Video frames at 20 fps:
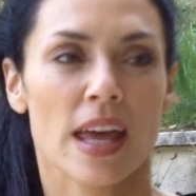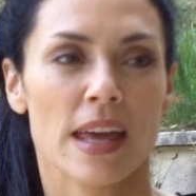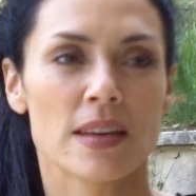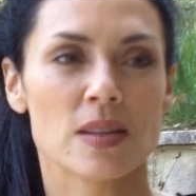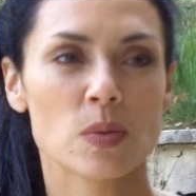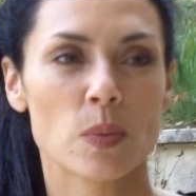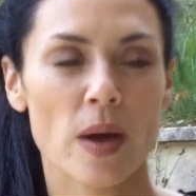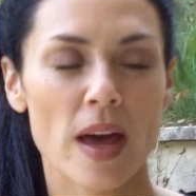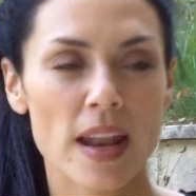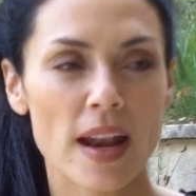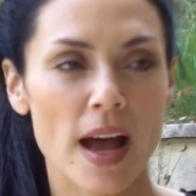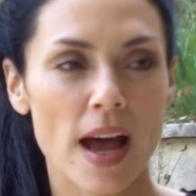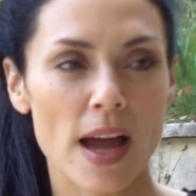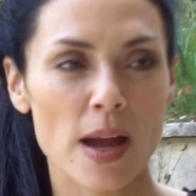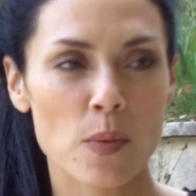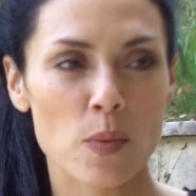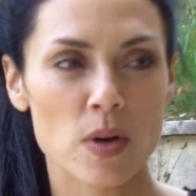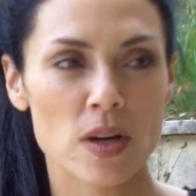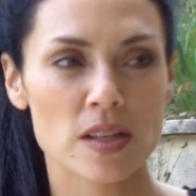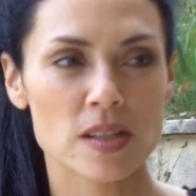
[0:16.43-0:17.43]
is when
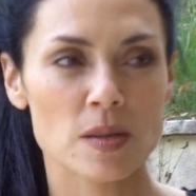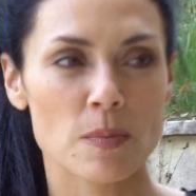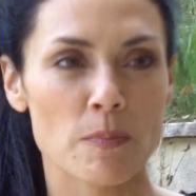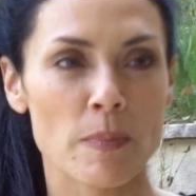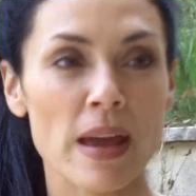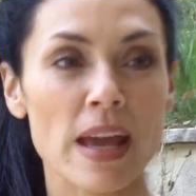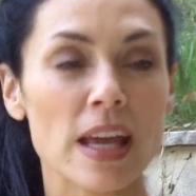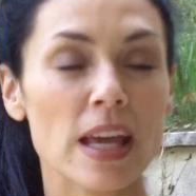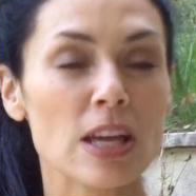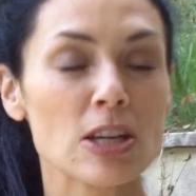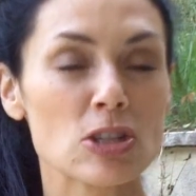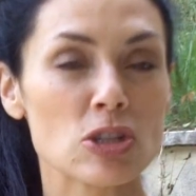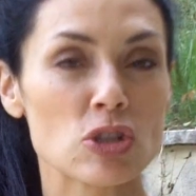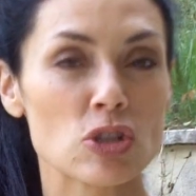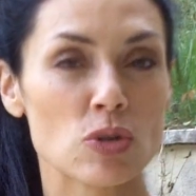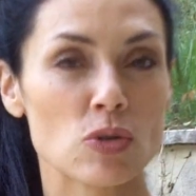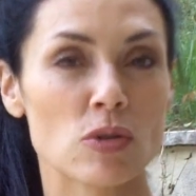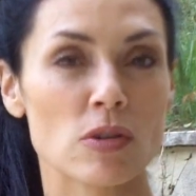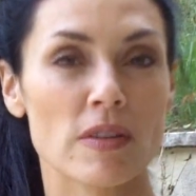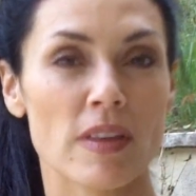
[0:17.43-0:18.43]
I was making
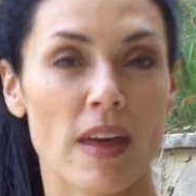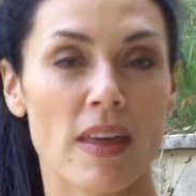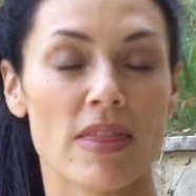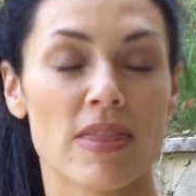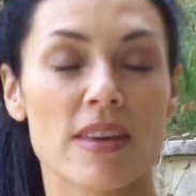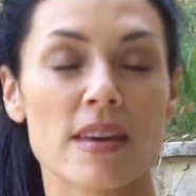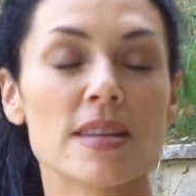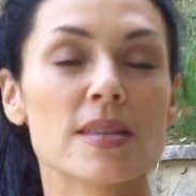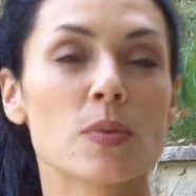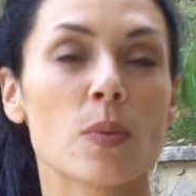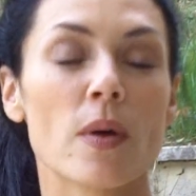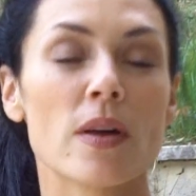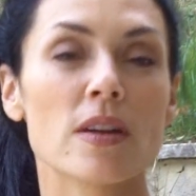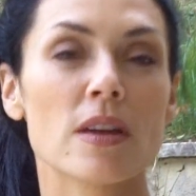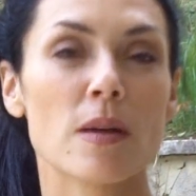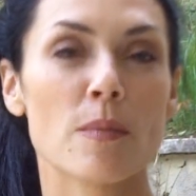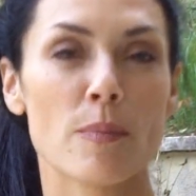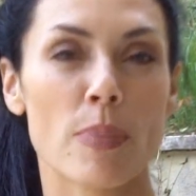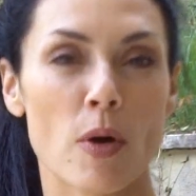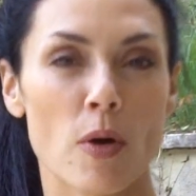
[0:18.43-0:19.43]
sure that this
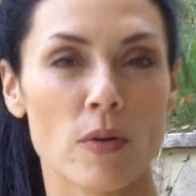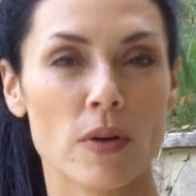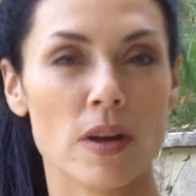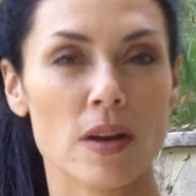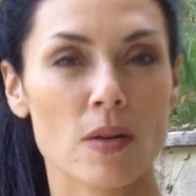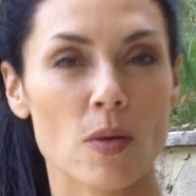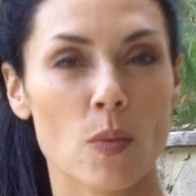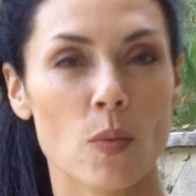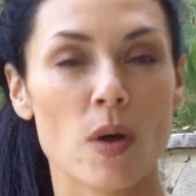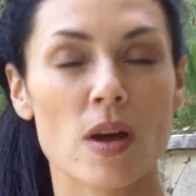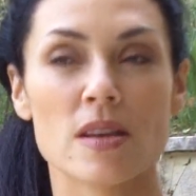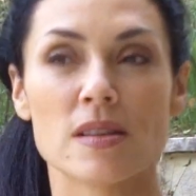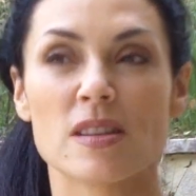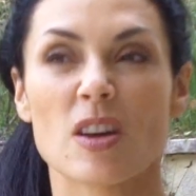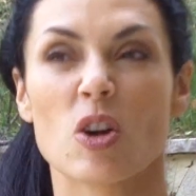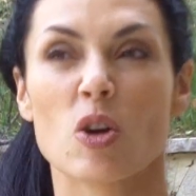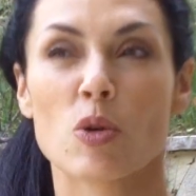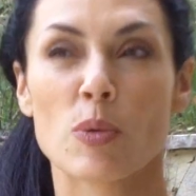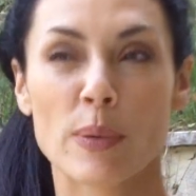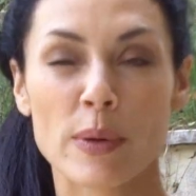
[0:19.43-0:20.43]
one component
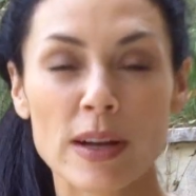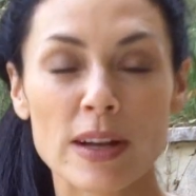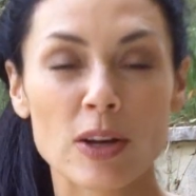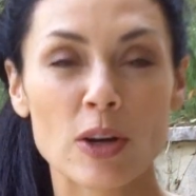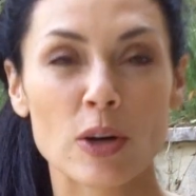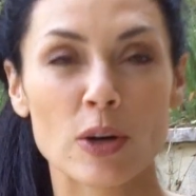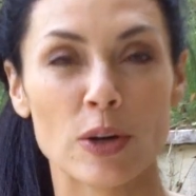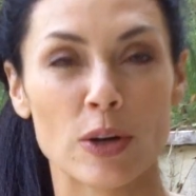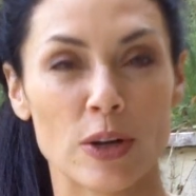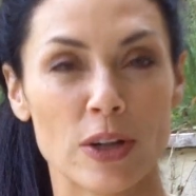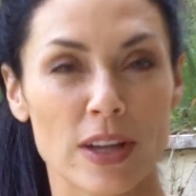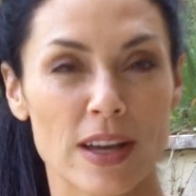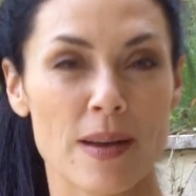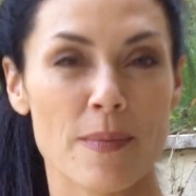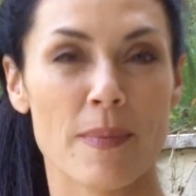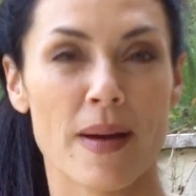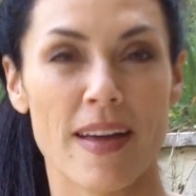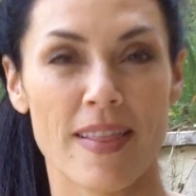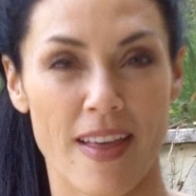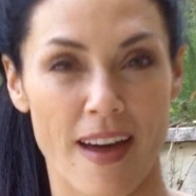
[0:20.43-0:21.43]
was critical
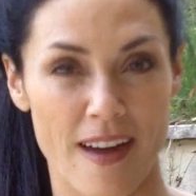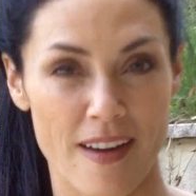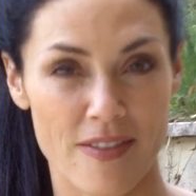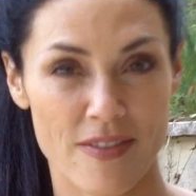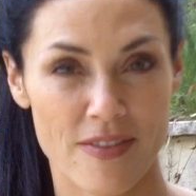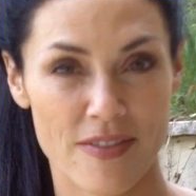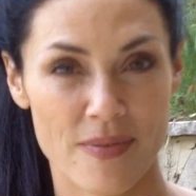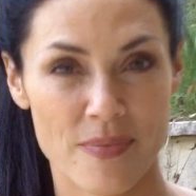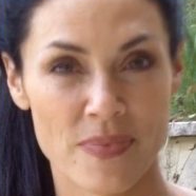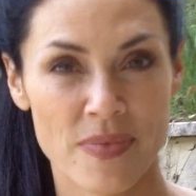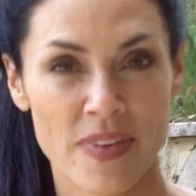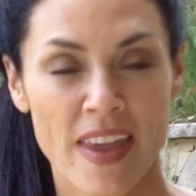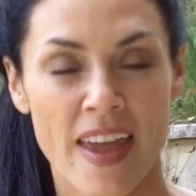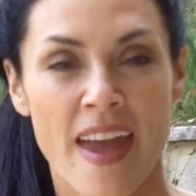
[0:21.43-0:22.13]
in my life.